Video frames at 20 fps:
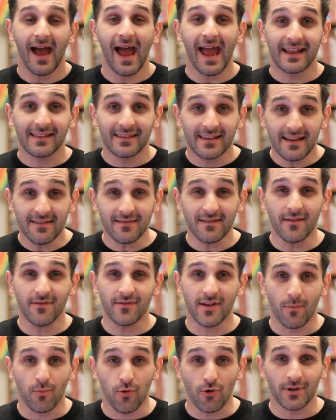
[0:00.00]
and this
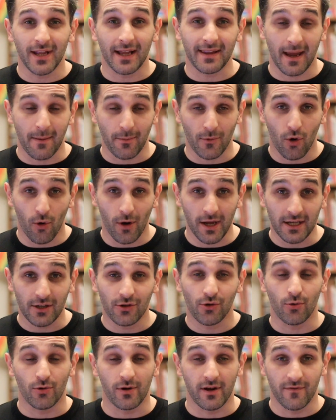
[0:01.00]
is the book that I'm
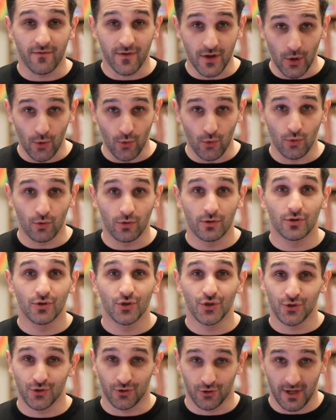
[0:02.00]
going to review
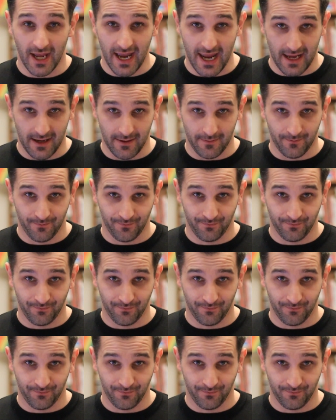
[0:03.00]
today.